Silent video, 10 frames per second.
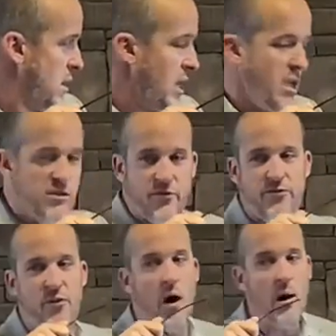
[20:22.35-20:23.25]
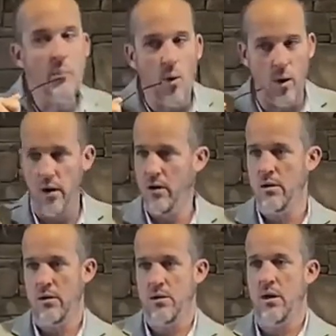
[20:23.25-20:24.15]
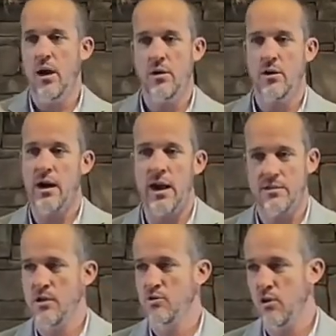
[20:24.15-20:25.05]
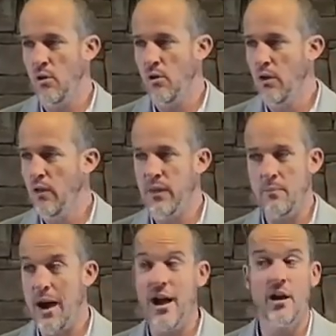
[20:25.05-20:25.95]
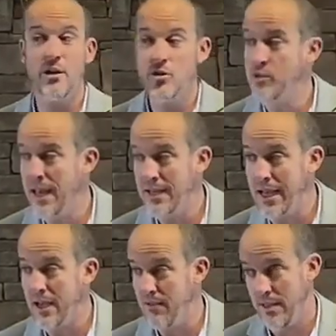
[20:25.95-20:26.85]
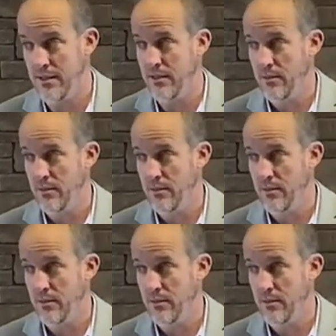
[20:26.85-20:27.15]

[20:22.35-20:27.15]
is far more under God's control than my understanding of it.